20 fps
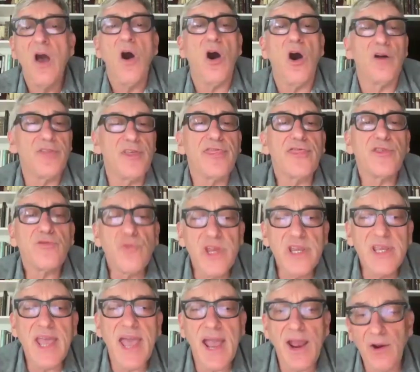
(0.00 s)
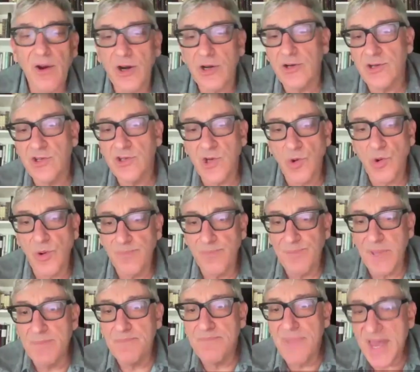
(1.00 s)
are the three characters who would
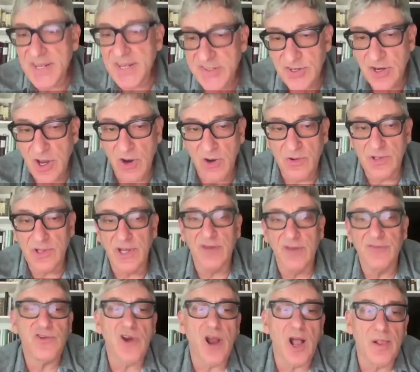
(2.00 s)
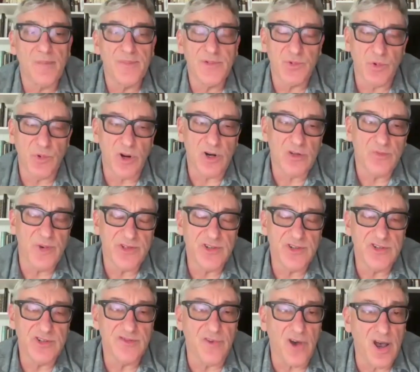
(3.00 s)
be best known if Trollope's work were to
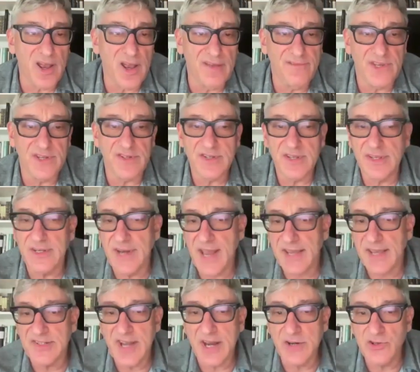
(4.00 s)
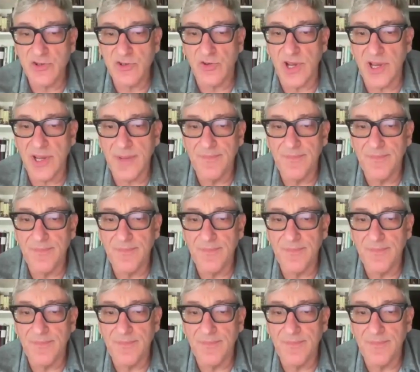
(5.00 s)
survive into the next century.